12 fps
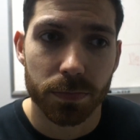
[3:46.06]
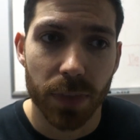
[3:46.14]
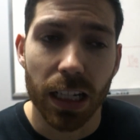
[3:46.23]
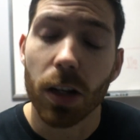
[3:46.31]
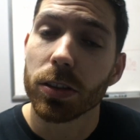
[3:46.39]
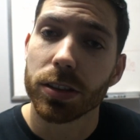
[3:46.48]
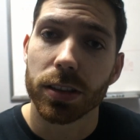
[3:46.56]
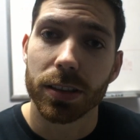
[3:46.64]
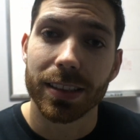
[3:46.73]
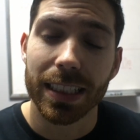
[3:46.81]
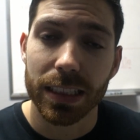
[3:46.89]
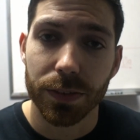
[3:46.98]
lost
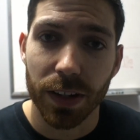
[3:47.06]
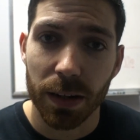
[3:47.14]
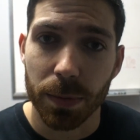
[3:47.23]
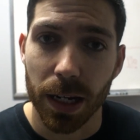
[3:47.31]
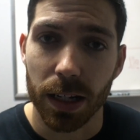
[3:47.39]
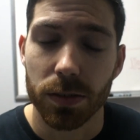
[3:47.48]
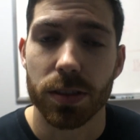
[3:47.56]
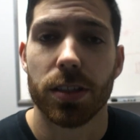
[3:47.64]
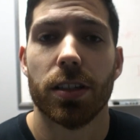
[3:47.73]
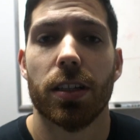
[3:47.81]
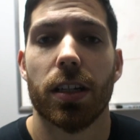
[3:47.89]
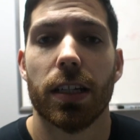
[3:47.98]
65
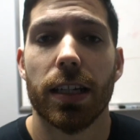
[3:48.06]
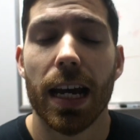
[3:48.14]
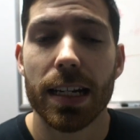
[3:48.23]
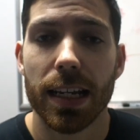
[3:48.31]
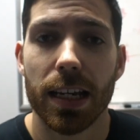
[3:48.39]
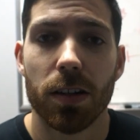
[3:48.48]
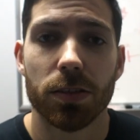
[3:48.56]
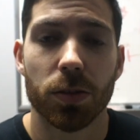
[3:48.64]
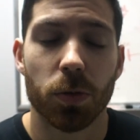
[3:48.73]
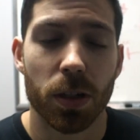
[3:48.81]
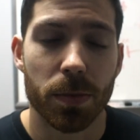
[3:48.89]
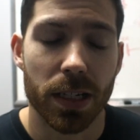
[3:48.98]
pounds, got down to
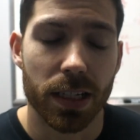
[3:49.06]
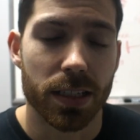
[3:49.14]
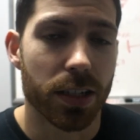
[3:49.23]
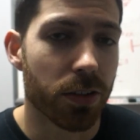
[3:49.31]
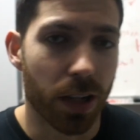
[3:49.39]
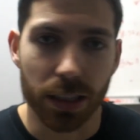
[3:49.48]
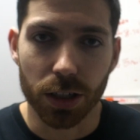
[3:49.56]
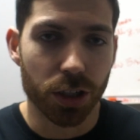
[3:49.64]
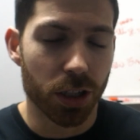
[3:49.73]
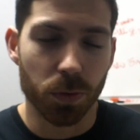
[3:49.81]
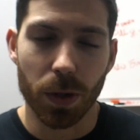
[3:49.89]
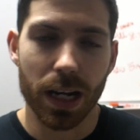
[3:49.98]
what would be considered a
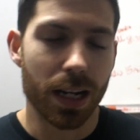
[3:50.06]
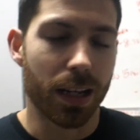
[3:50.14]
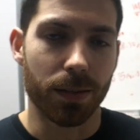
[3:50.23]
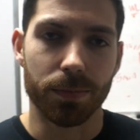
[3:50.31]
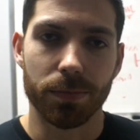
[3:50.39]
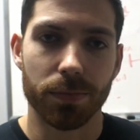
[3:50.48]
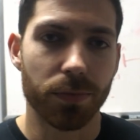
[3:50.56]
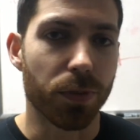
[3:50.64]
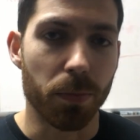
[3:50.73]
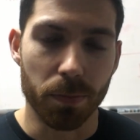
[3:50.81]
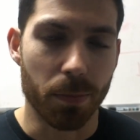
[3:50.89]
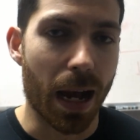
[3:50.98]
good weight
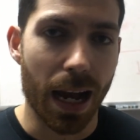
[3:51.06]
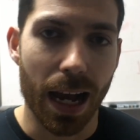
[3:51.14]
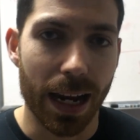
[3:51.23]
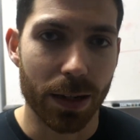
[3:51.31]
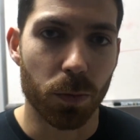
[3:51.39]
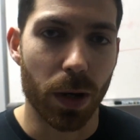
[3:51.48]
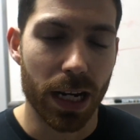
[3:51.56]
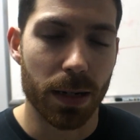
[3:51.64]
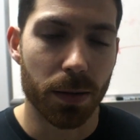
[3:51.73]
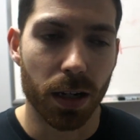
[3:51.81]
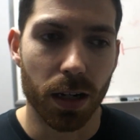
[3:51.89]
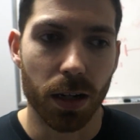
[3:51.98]
from my height and
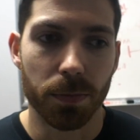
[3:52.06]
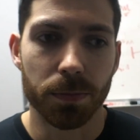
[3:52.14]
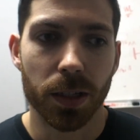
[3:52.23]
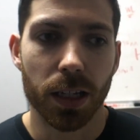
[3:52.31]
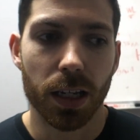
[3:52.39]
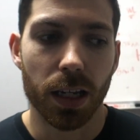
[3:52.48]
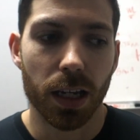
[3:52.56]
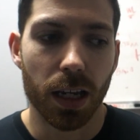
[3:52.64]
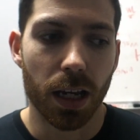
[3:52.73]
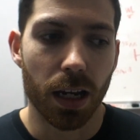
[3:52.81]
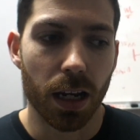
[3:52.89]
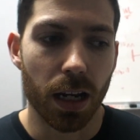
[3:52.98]
weight, and
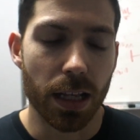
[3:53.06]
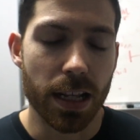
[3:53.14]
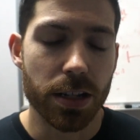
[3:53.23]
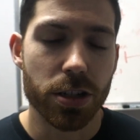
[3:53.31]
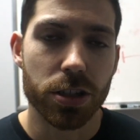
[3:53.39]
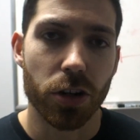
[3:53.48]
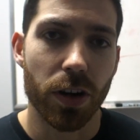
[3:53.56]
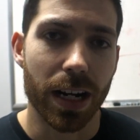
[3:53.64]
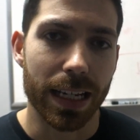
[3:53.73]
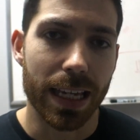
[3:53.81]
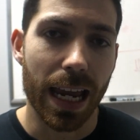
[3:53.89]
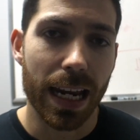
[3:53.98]
then just turned around
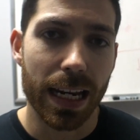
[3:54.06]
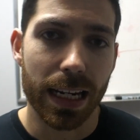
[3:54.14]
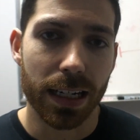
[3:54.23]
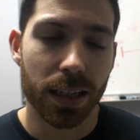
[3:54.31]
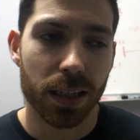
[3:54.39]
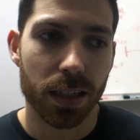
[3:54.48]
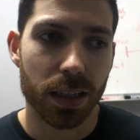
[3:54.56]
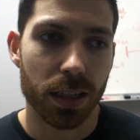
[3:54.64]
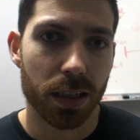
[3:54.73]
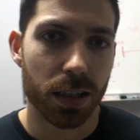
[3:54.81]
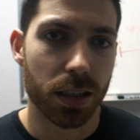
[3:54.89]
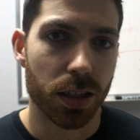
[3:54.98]
and gained
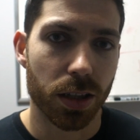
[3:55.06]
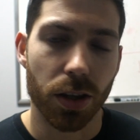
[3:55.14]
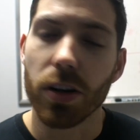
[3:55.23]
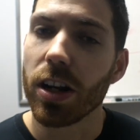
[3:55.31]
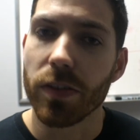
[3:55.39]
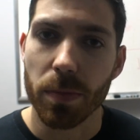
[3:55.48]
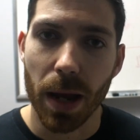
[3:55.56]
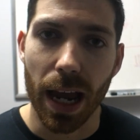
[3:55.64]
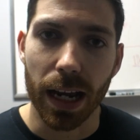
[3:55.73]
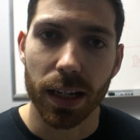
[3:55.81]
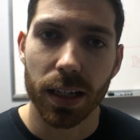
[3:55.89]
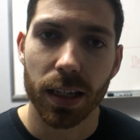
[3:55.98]
30 of it
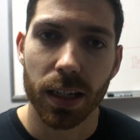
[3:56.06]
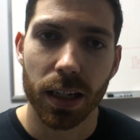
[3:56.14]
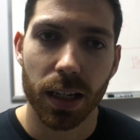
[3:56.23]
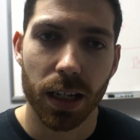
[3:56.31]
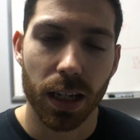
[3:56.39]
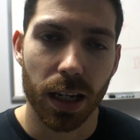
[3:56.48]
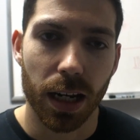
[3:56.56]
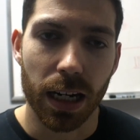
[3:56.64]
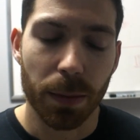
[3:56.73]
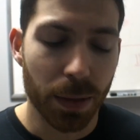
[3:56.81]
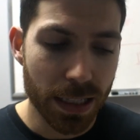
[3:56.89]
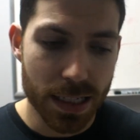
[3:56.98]
back. And
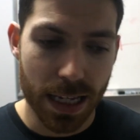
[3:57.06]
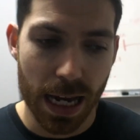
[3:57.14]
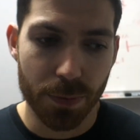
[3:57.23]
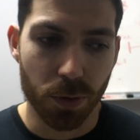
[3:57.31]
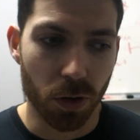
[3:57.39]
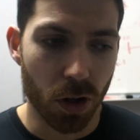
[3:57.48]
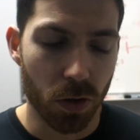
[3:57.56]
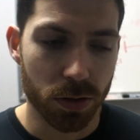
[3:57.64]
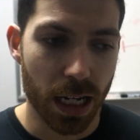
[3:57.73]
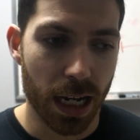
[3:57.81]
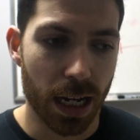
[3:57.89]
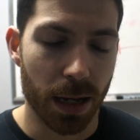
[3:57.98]
I played this game for a long
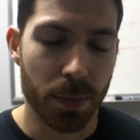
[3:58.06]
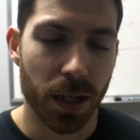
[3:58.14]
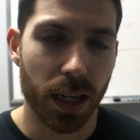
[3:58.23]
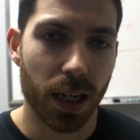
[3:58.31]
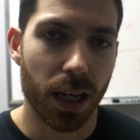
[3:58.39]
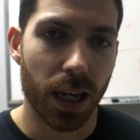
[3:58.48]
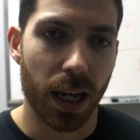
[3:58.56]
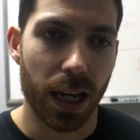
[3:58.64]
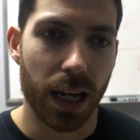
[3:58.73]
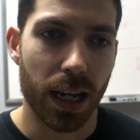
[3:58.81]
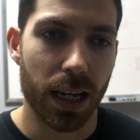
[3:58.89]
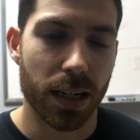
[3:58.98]
time,
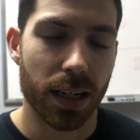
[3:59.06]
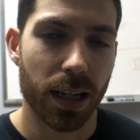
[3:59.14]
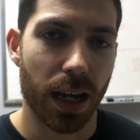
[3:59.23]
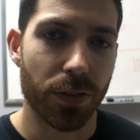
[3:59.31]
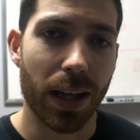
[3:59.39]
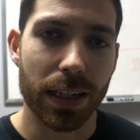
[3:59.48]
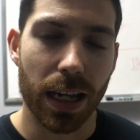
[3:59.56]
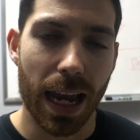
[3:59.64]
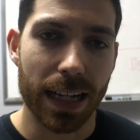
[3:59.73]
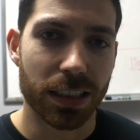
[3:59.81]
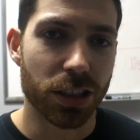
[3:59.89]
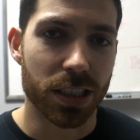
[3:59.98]
and I feel like
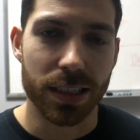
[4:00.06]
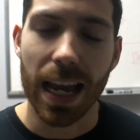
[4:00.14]
actually just